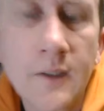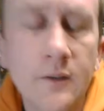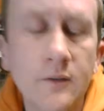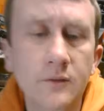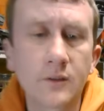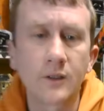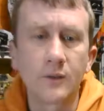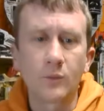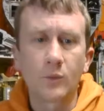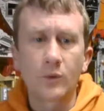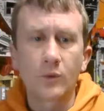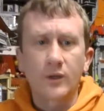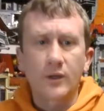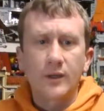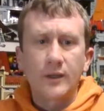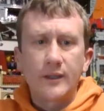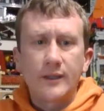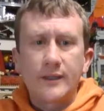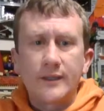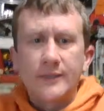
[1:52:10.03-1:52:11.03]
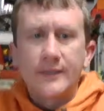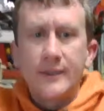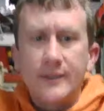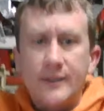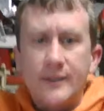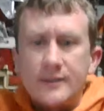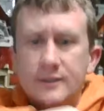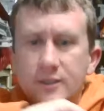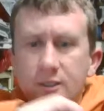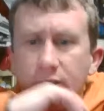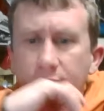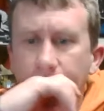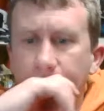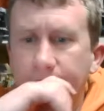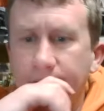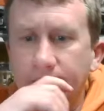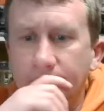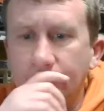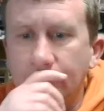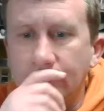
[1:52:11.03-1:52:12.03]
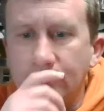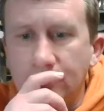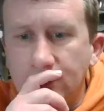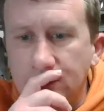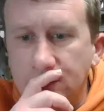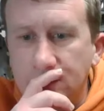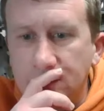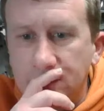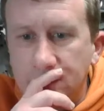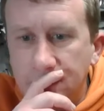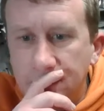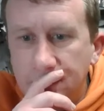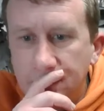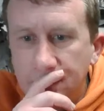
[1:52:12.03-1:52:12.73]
All right, what is going on?